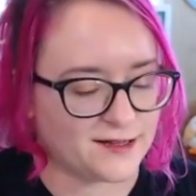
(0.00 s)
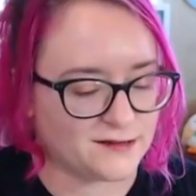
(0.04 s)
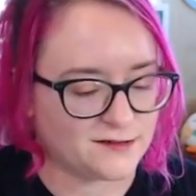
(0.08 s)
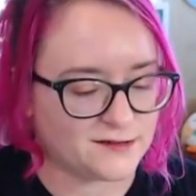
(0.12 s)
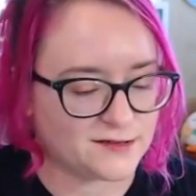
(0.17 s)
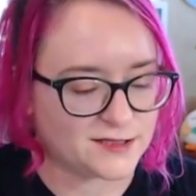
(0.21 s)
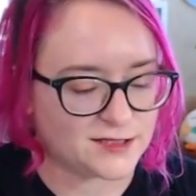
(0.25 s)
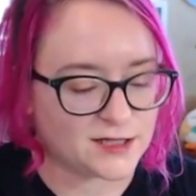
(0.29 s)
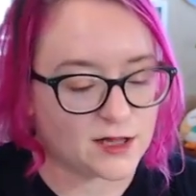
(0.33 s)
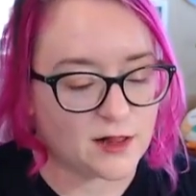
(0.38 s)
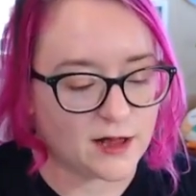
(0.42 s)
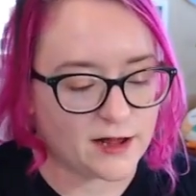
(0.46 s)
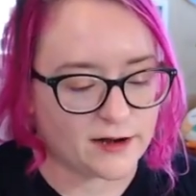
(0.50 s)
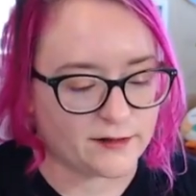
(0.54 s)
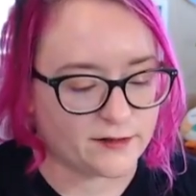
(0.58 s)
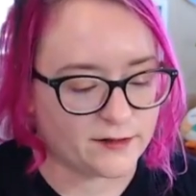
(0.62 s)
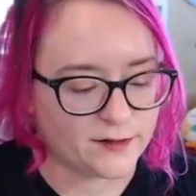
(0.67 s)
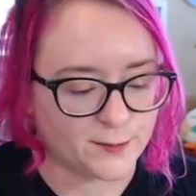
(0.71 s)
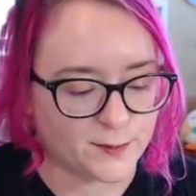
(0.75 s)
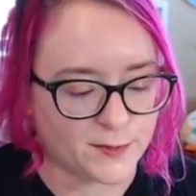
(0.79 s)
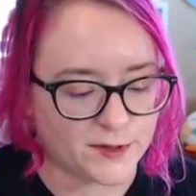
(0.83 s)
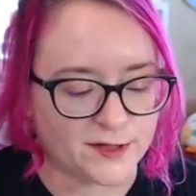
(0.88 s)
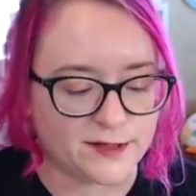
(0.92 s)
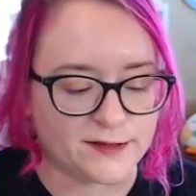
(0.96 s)
There's a lot of
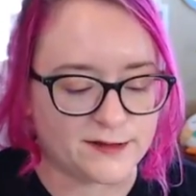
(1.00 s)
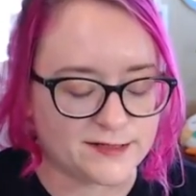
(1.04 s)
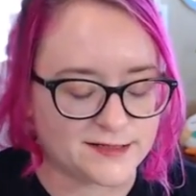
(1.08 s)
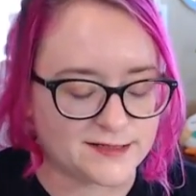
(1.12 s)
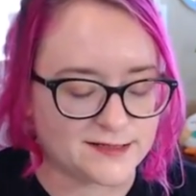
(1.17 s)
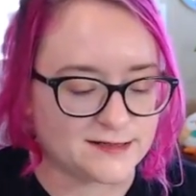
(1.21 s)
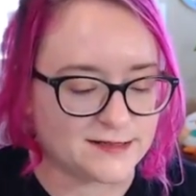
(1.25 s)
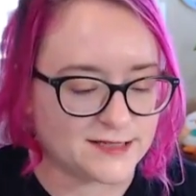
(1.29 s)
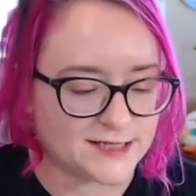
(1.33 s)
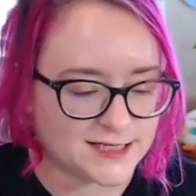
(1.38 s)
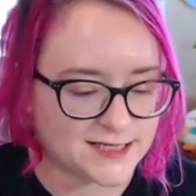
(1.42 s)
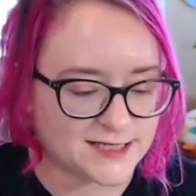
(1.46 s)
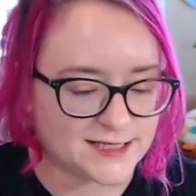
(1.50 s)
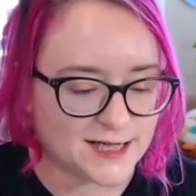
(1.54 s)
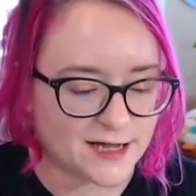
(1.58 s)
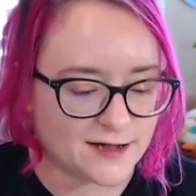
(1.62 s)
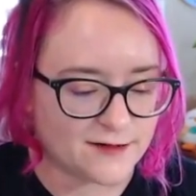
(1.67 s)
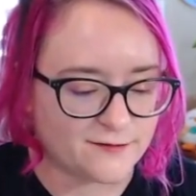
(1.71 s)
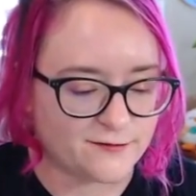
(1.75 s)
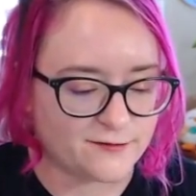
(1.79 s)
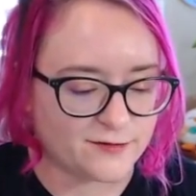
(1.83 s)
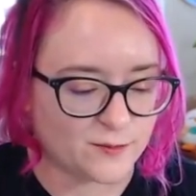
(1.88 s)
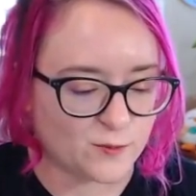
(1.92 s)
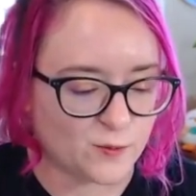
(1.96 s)
them in this
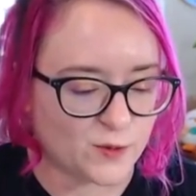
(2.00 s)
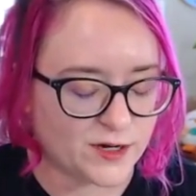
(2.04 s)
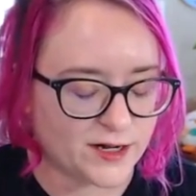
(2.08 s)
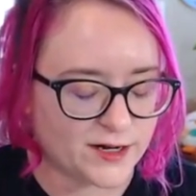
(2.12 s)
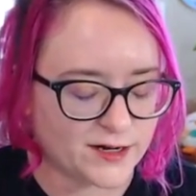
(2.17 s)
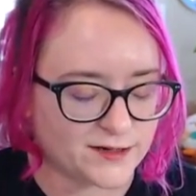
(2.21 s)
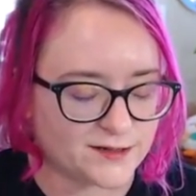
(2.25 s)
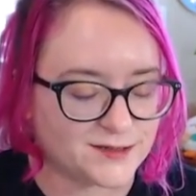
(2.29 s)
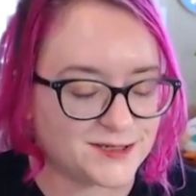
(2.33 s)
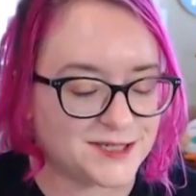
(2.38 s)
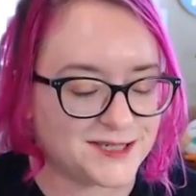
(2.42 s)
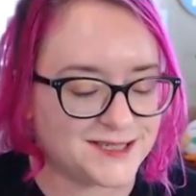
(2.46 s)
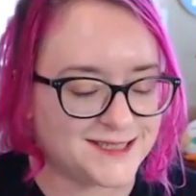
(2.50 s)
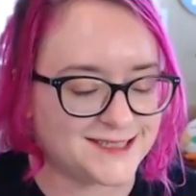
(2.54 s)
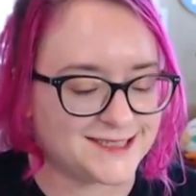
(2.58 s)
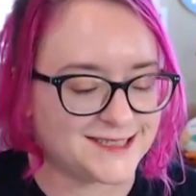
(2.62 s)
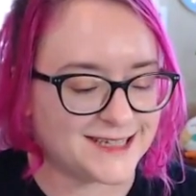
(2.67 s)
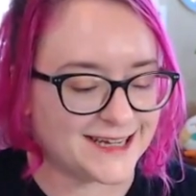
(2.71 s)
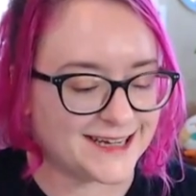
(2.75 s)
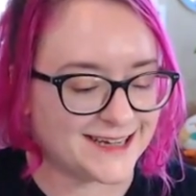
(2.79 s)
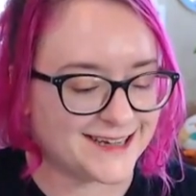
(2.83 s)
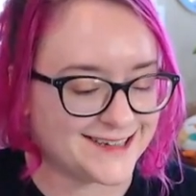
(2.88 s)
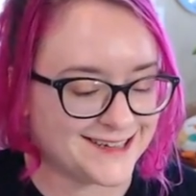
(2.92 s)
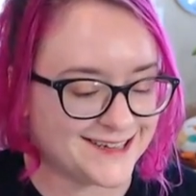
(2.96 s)
set from what I
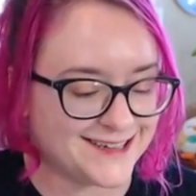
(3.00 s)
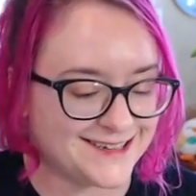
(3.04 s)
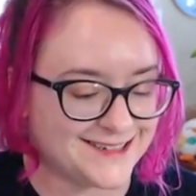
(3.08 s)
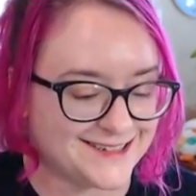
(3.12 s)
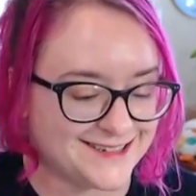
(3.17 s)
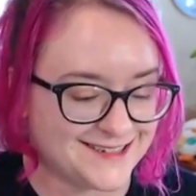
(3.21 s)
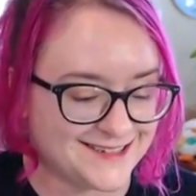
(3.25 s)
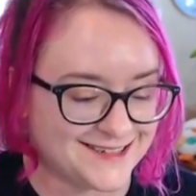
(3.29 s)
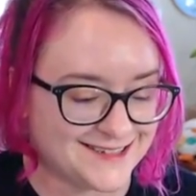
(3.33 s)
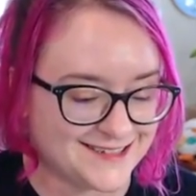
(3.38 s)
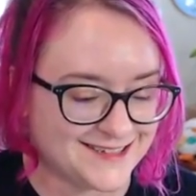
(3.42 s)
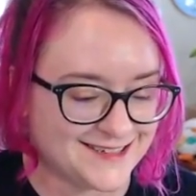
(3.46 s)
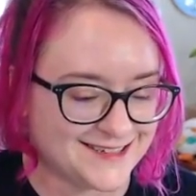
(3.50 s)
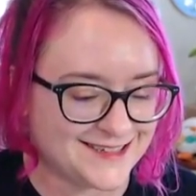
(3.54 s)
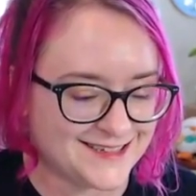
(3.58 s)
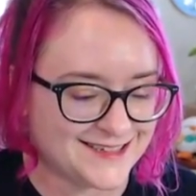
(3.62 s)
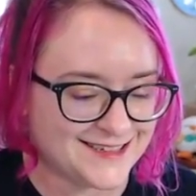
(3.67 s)
understand.